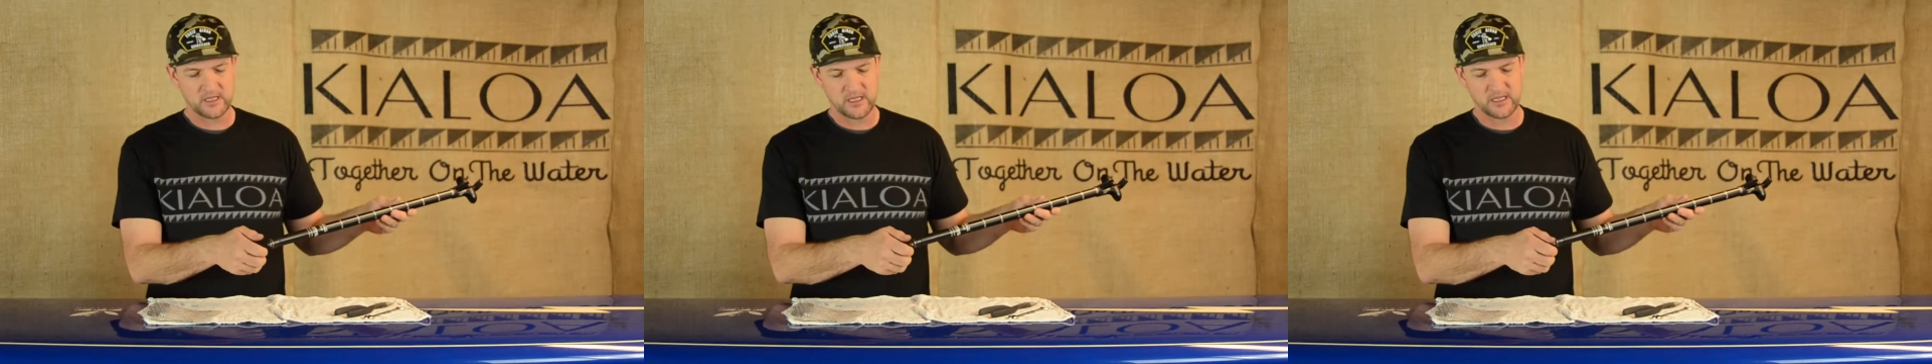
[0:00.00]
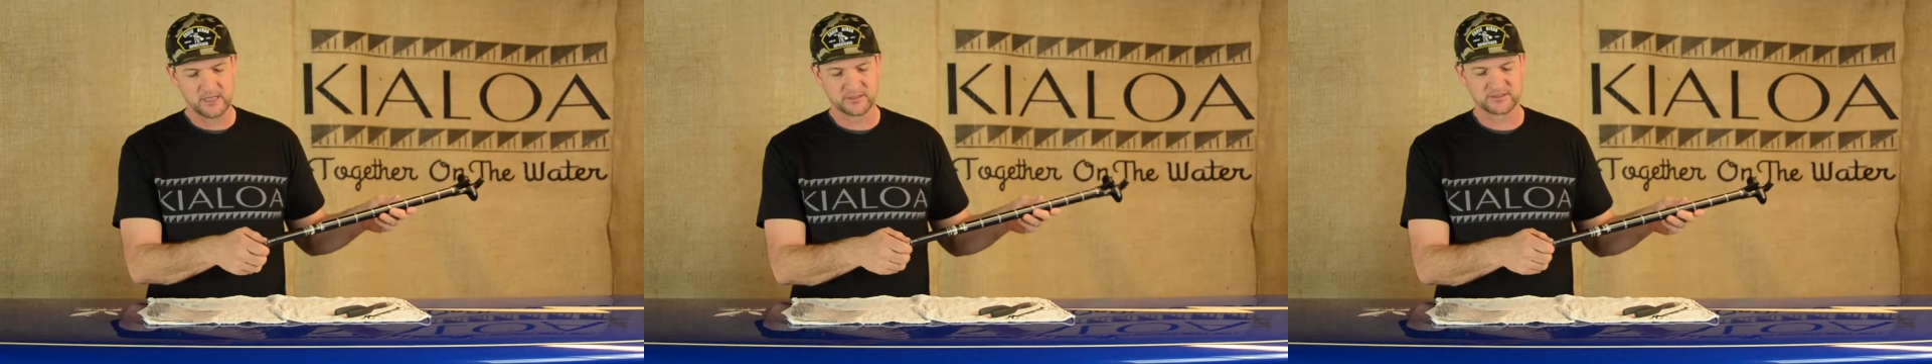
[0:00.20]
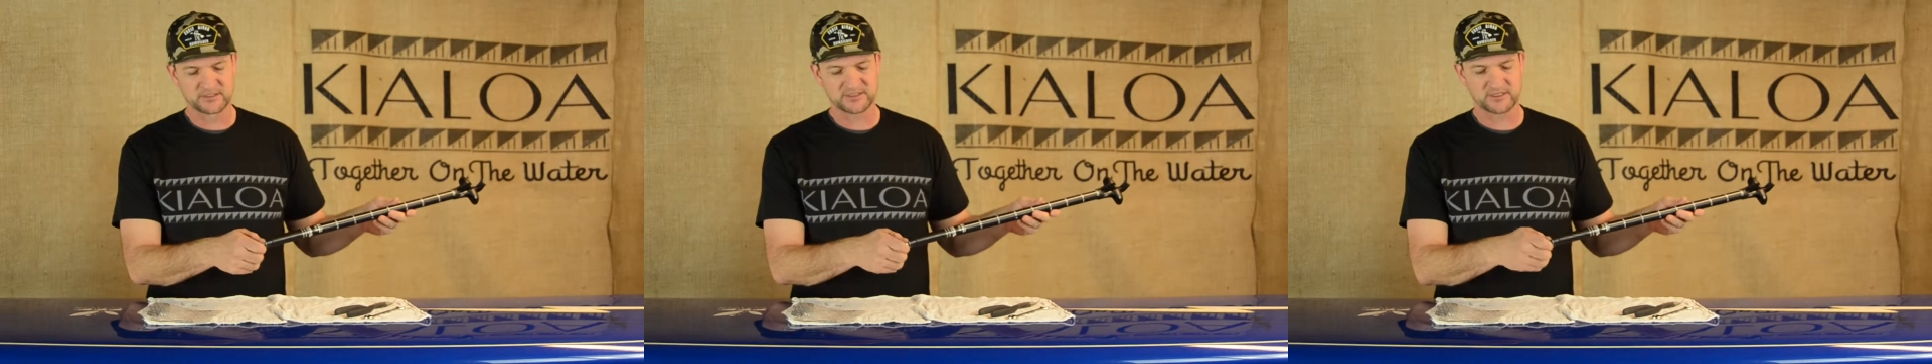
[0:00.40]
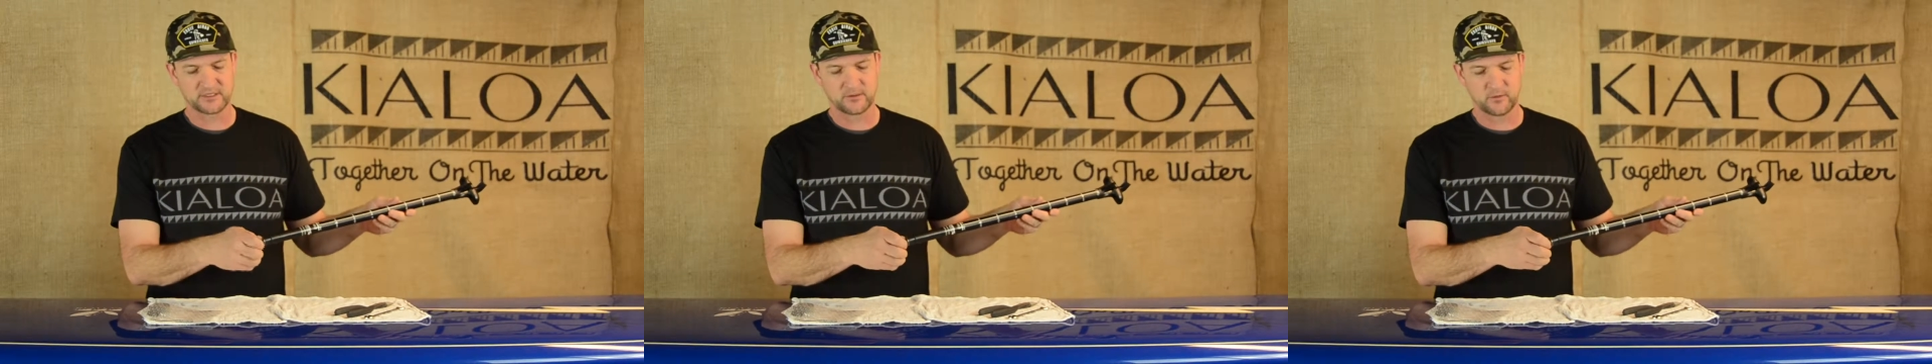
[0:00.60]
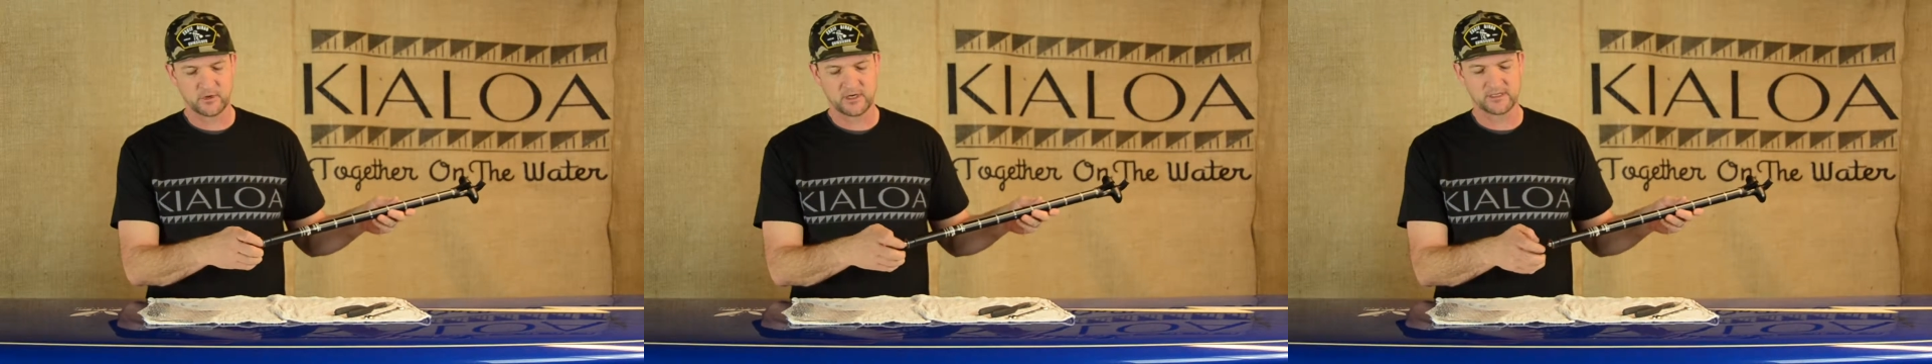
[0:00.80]
and you're just going
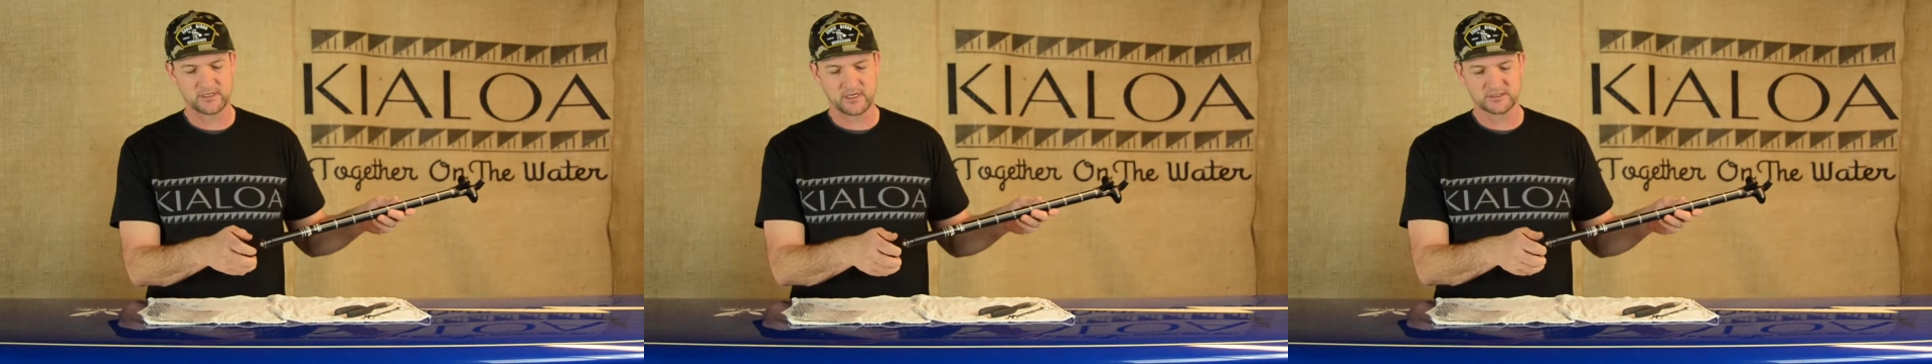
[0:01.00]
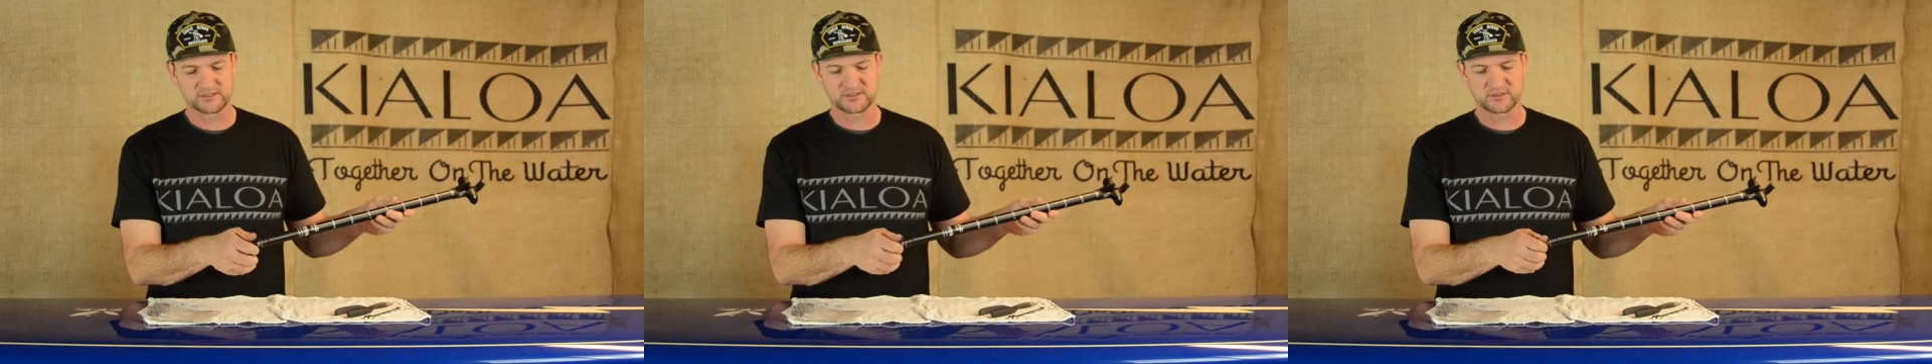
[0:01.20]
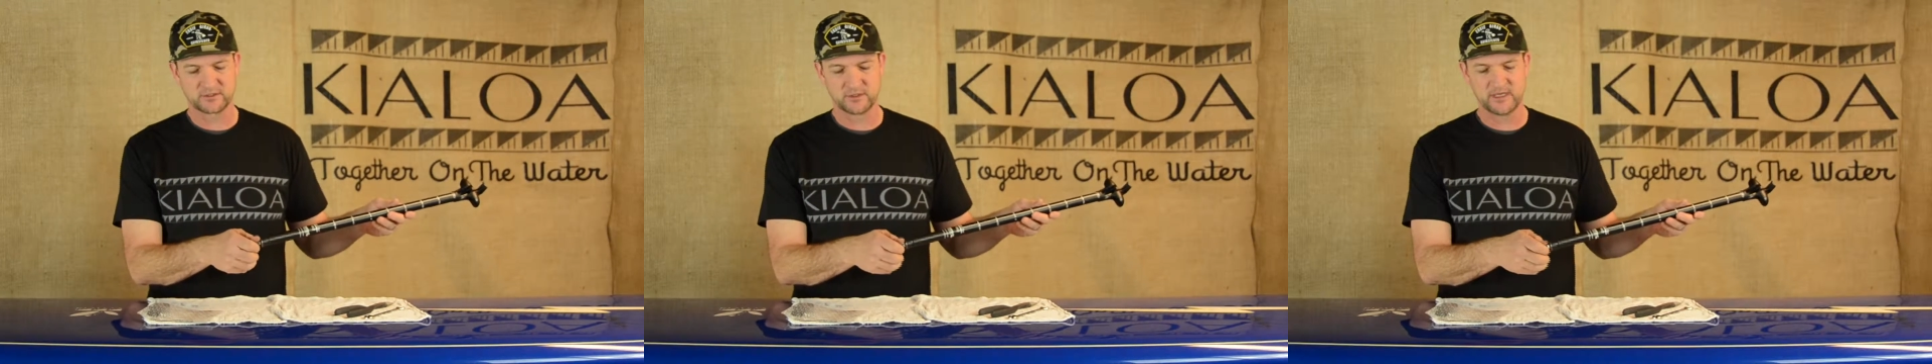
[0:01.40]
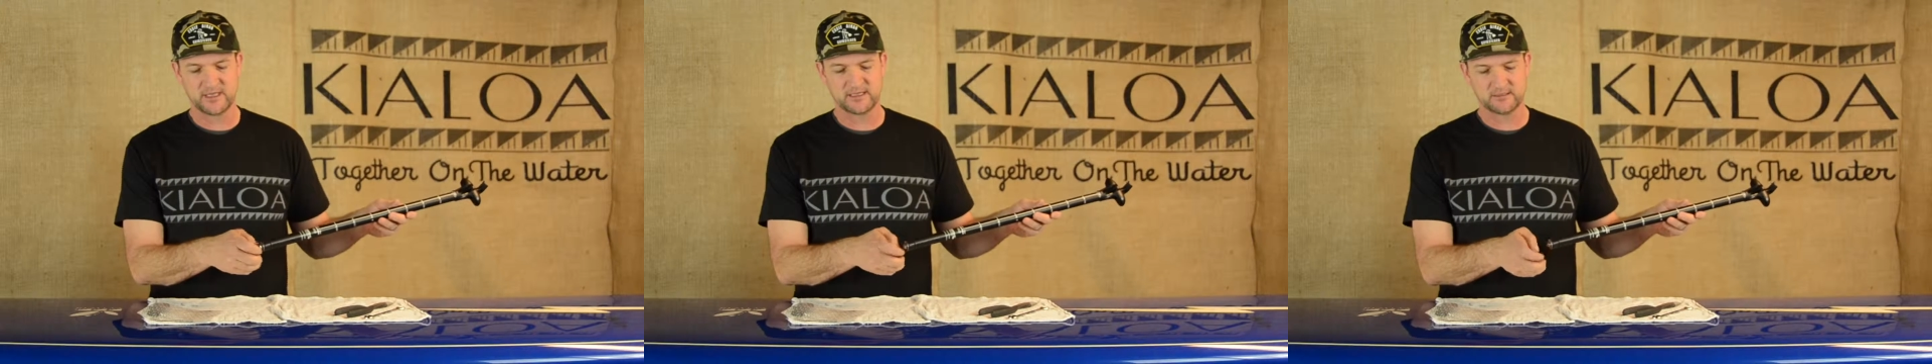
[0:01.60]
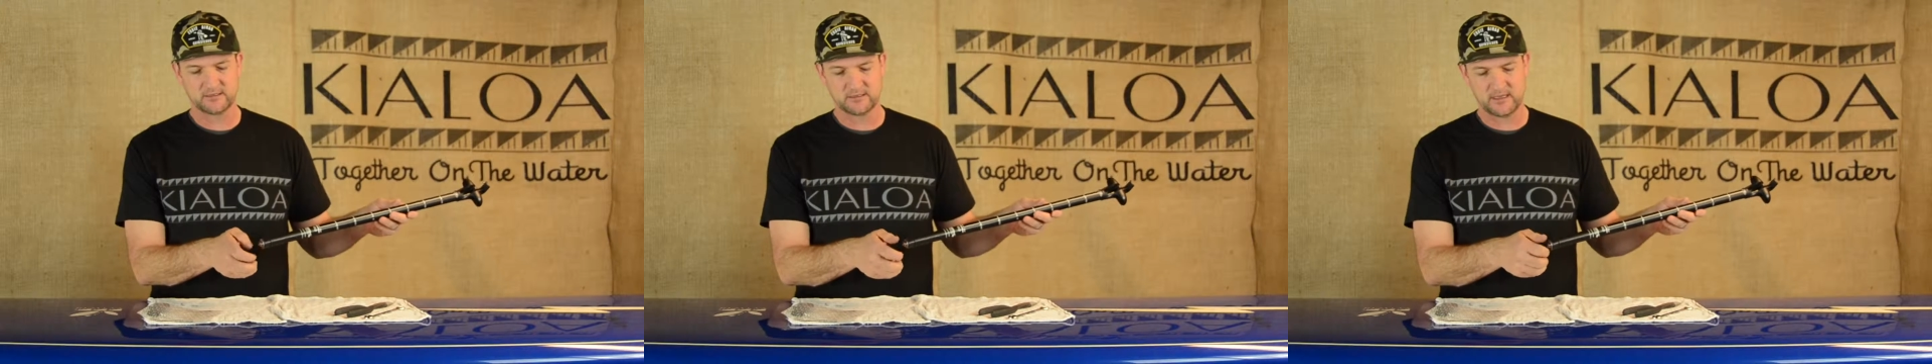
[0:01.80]
to want to unscrew
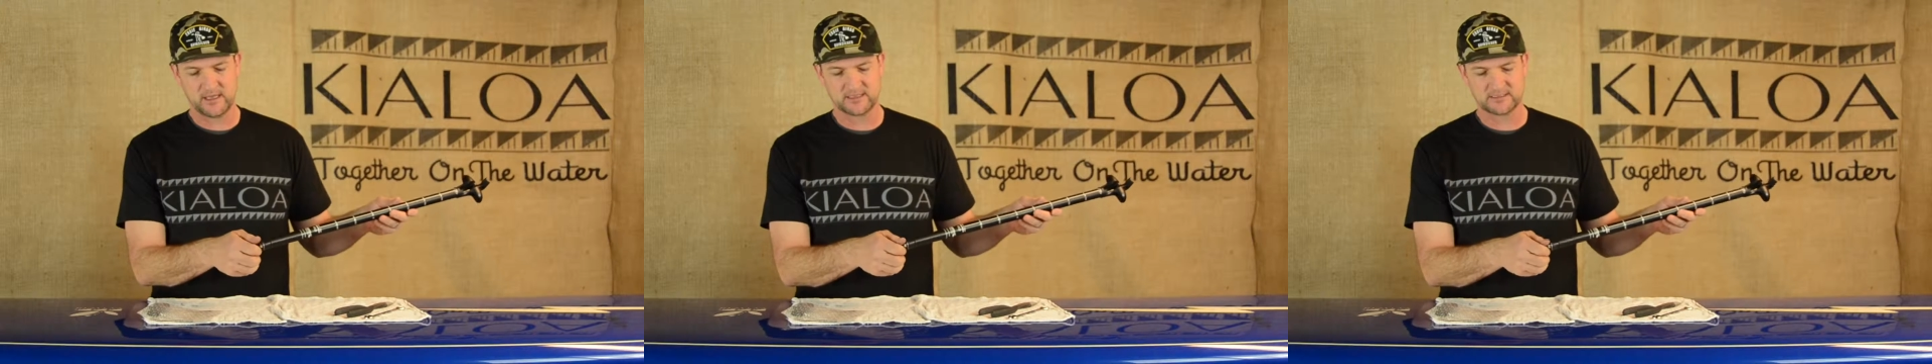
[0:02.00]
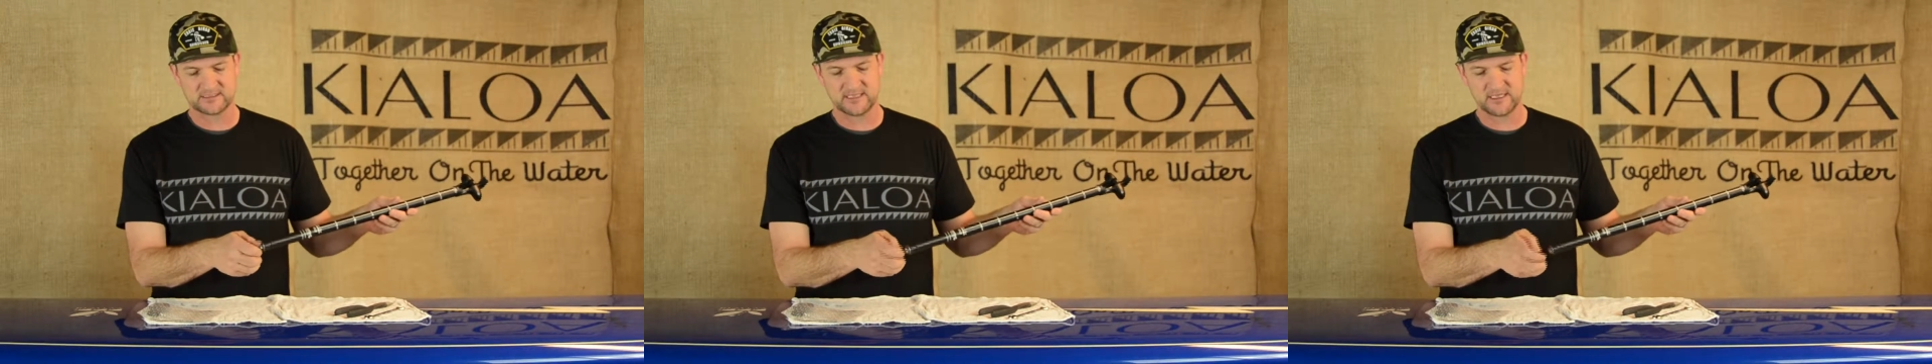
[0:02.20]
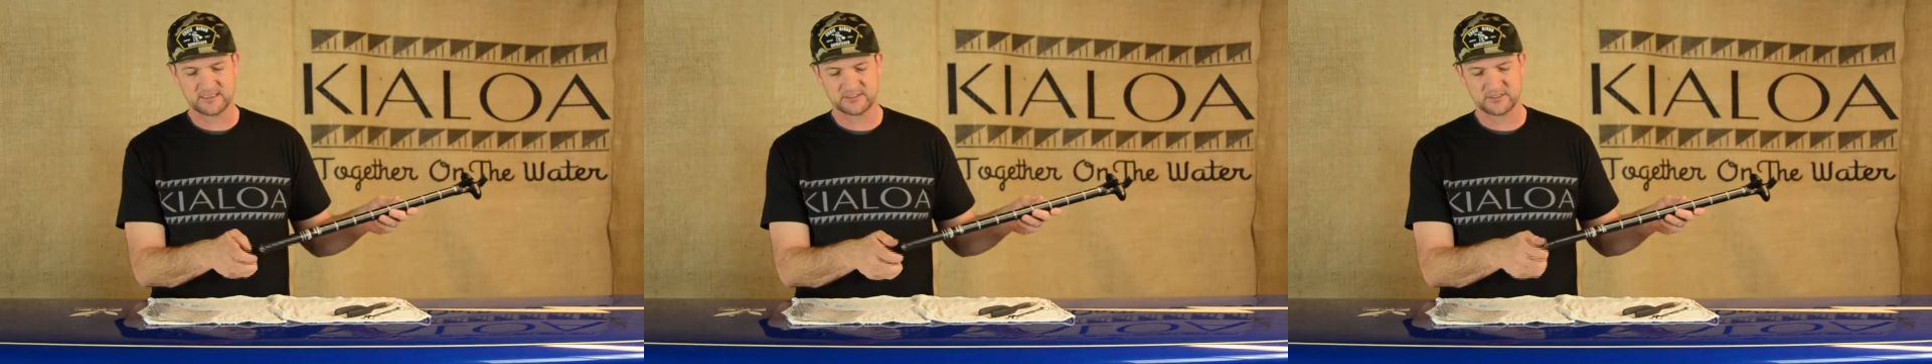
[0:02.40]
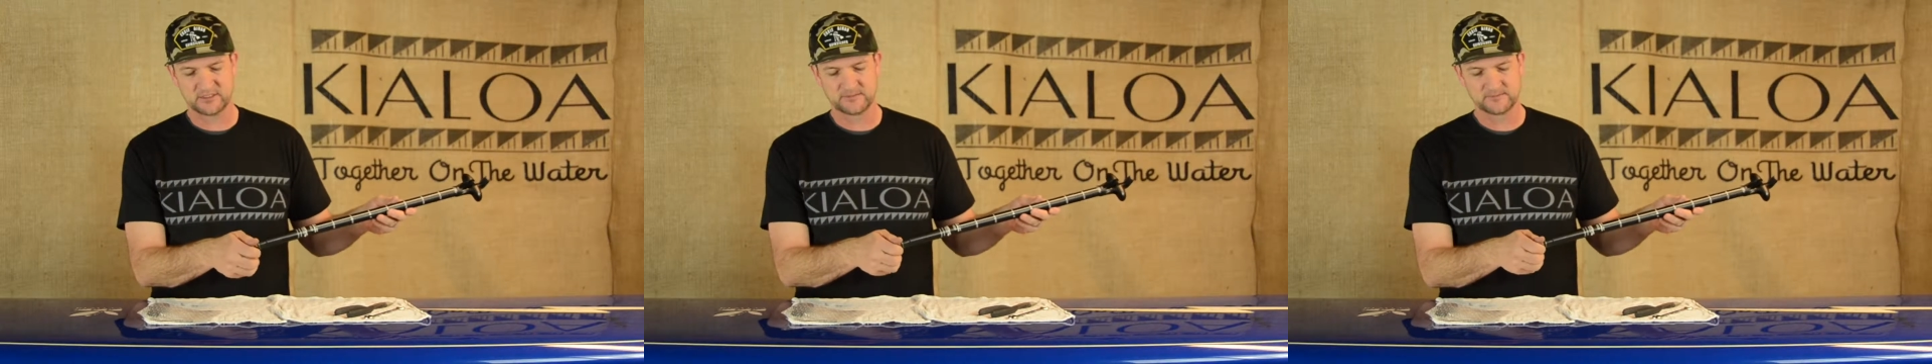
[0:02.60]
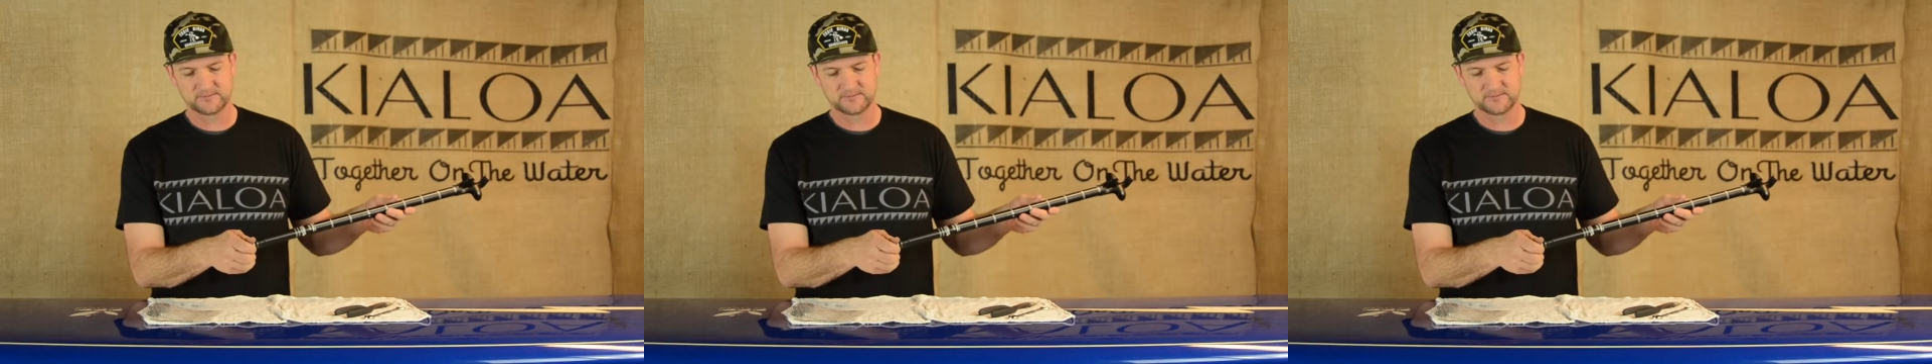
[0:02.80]
it as such.